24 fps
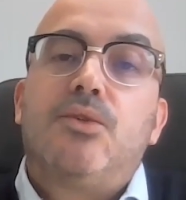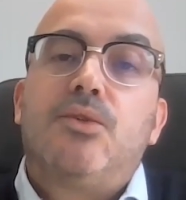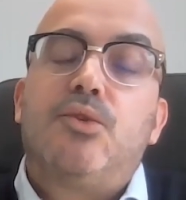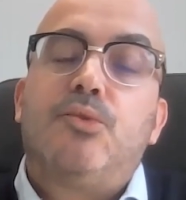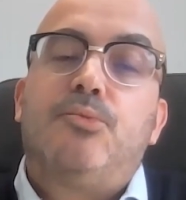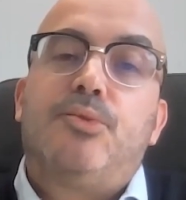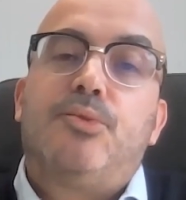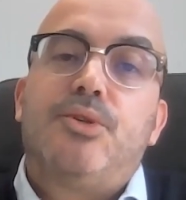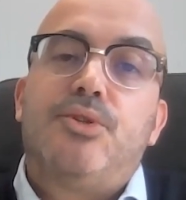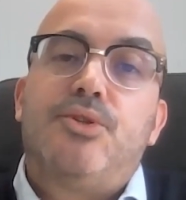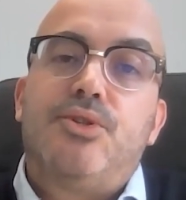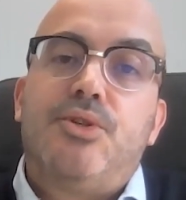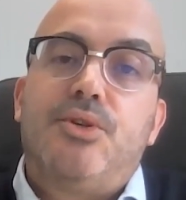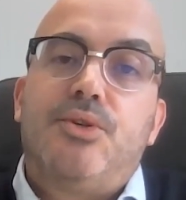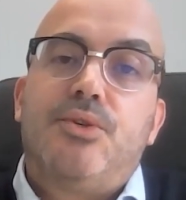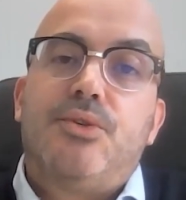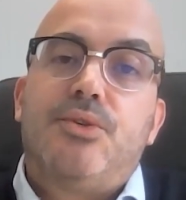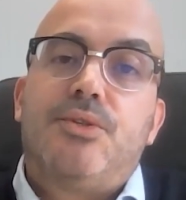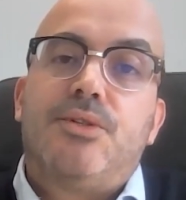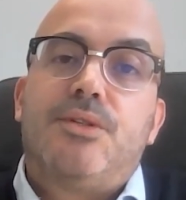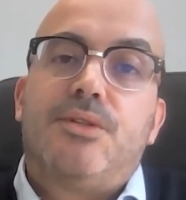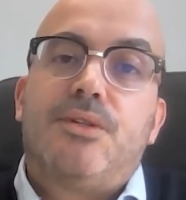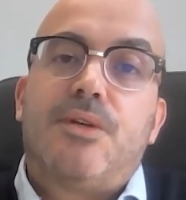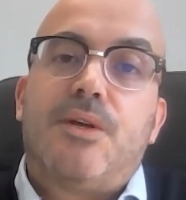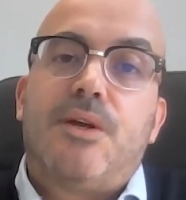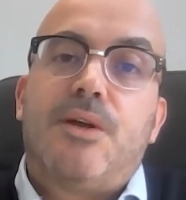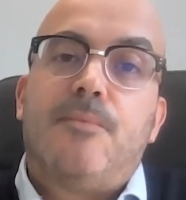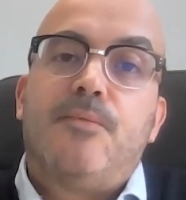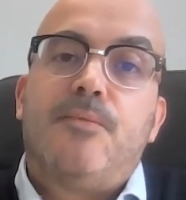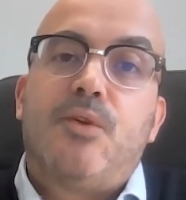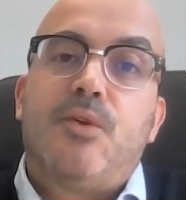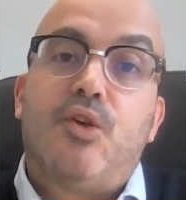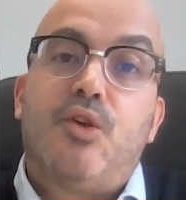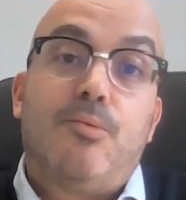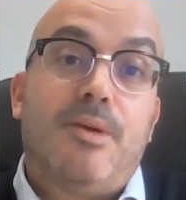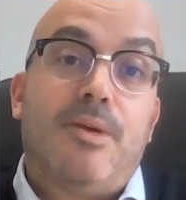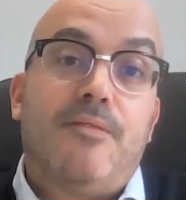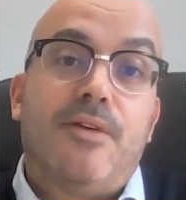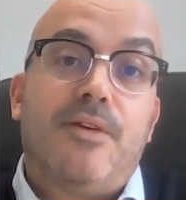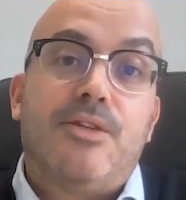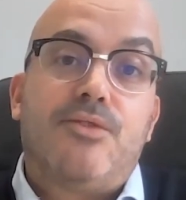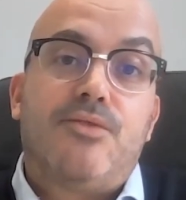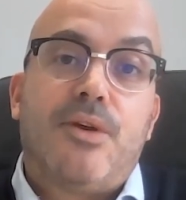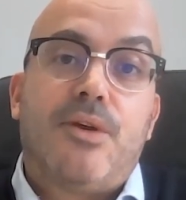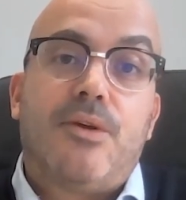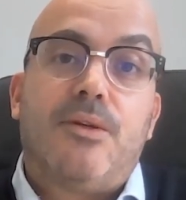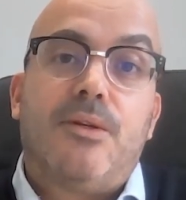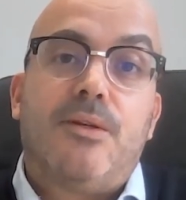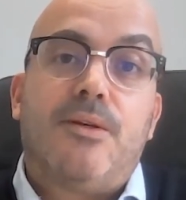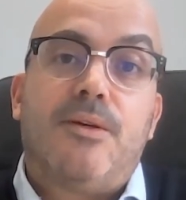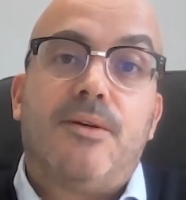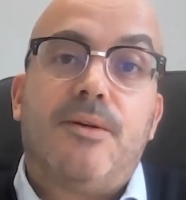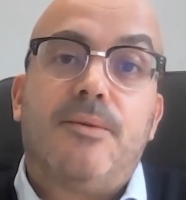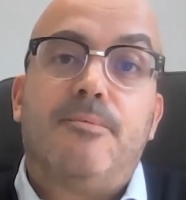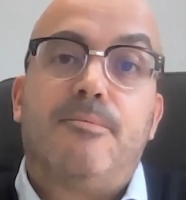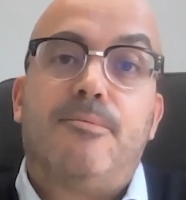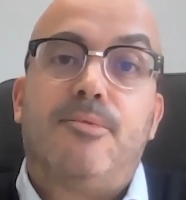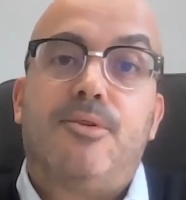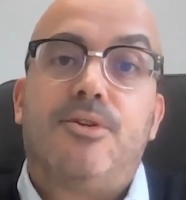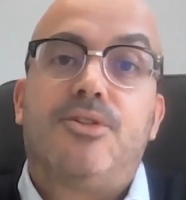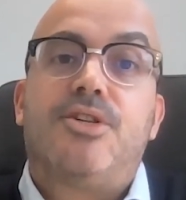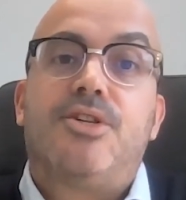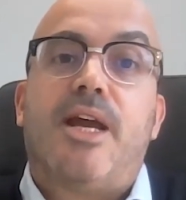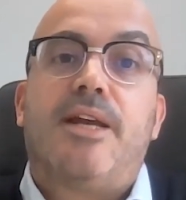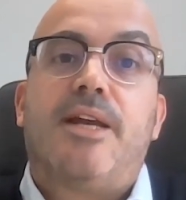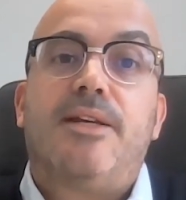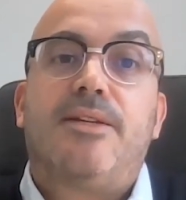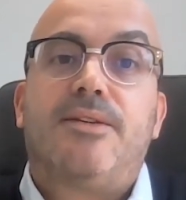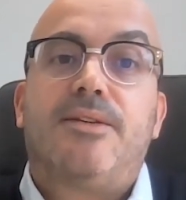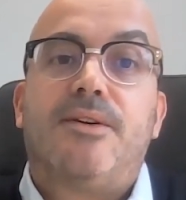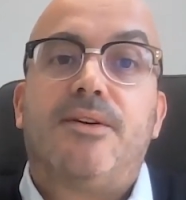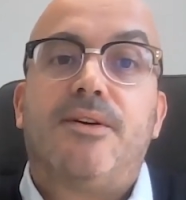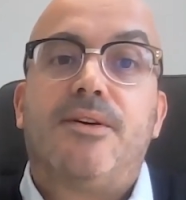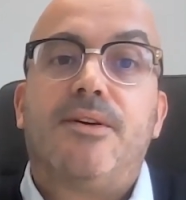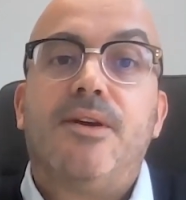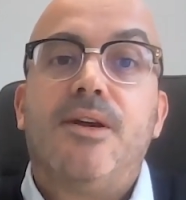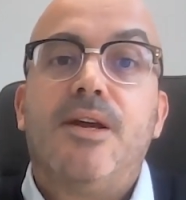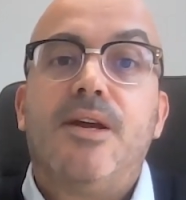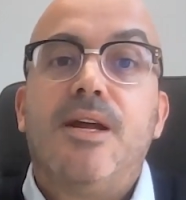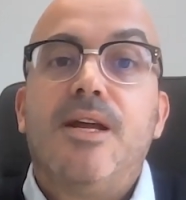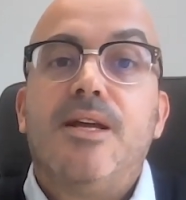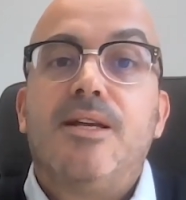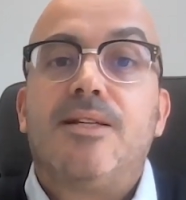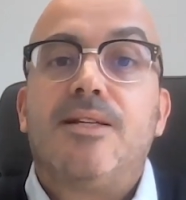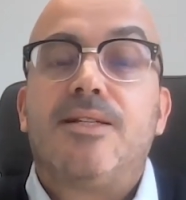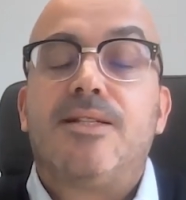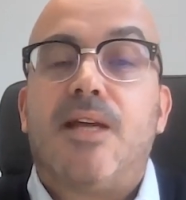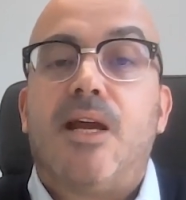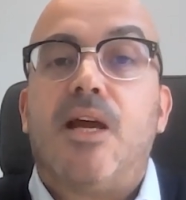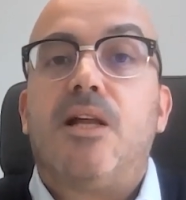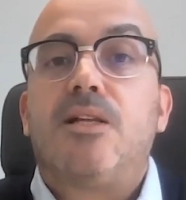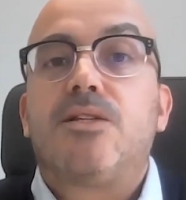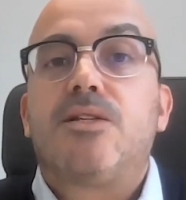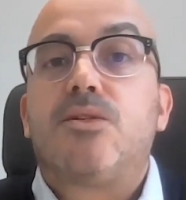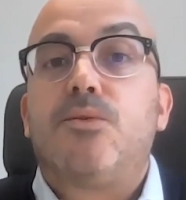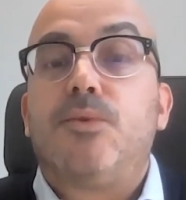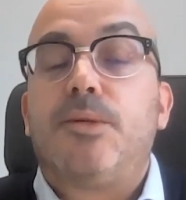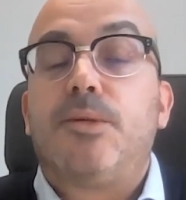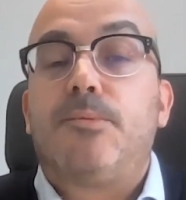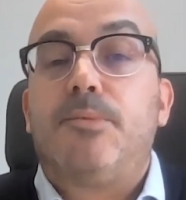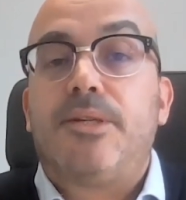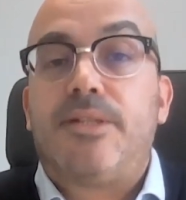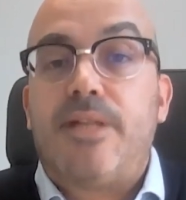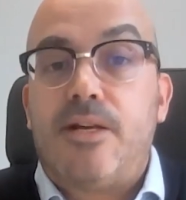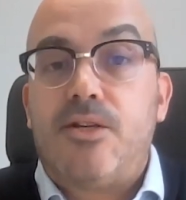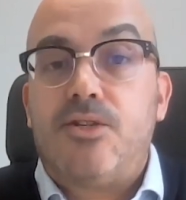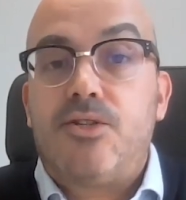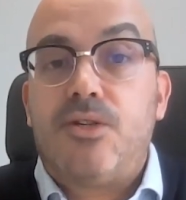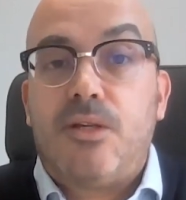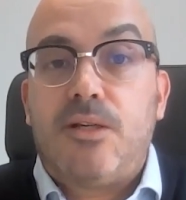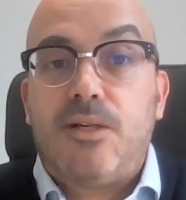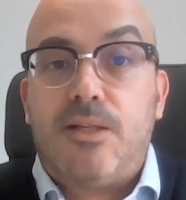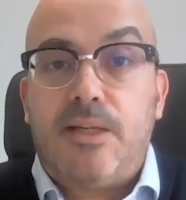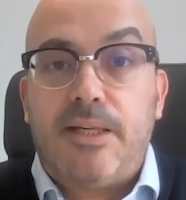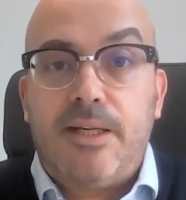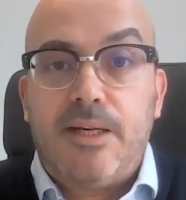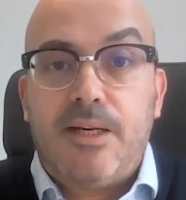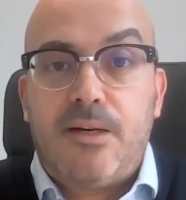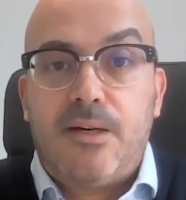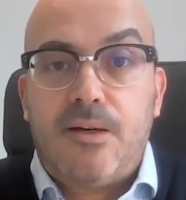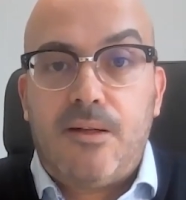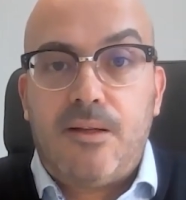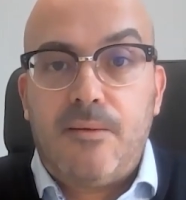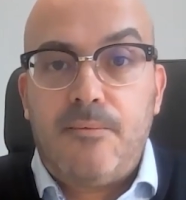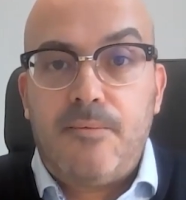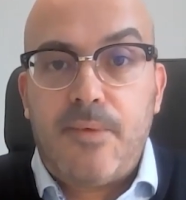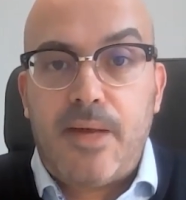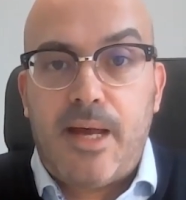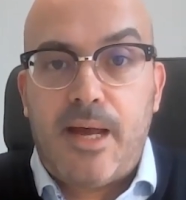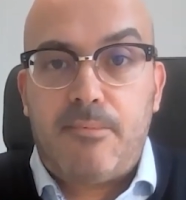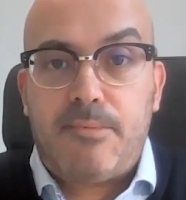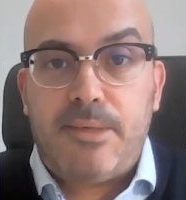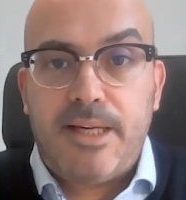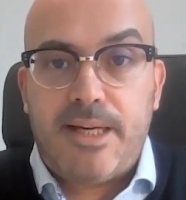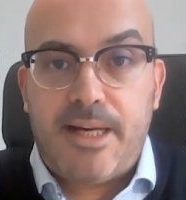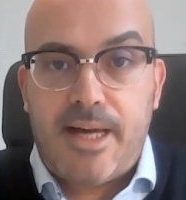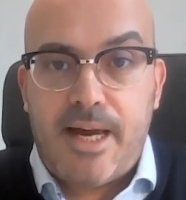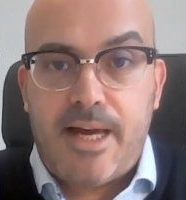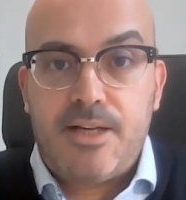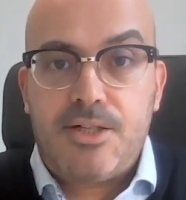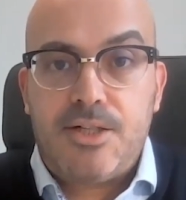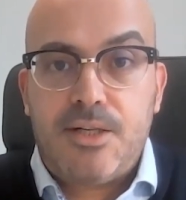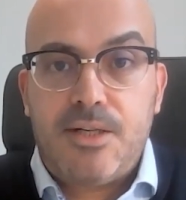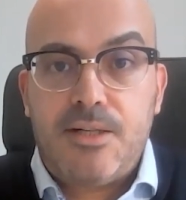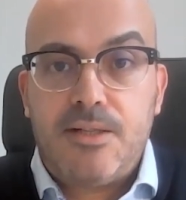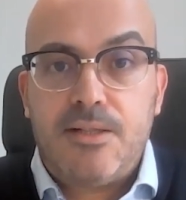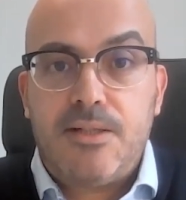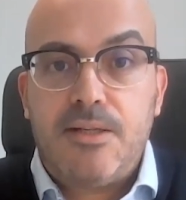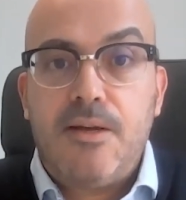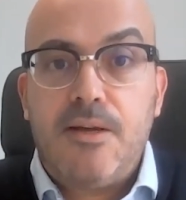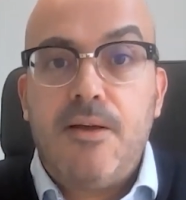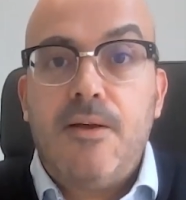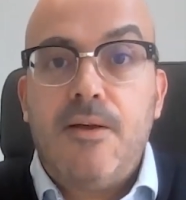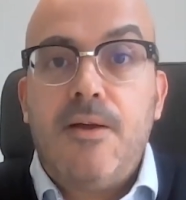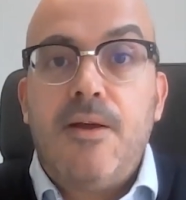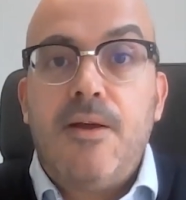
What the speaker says: to produce human ventricular progenitor cells with potential clinical application.